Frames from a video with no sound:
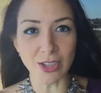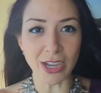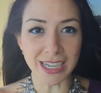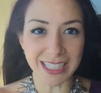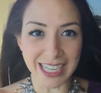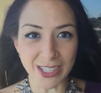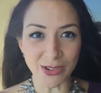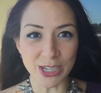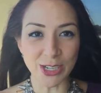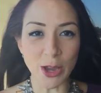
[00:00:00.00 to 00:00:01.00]

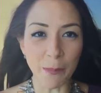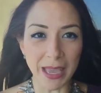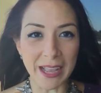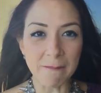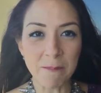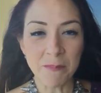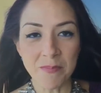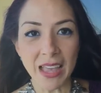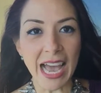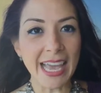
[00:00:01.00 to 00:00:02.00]
accessory shopping,
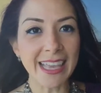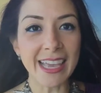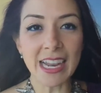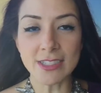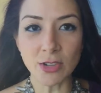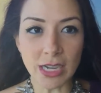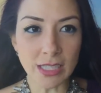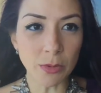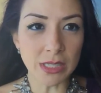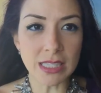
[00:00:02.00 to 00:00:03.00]
I get
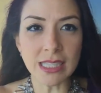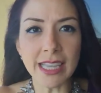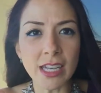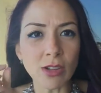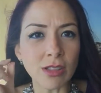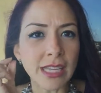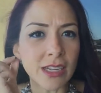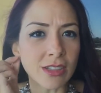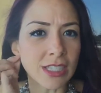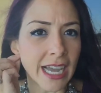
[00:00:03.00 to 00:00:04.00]
attracted with these
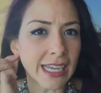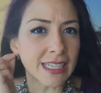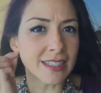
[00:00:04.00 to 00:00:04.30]
little tiny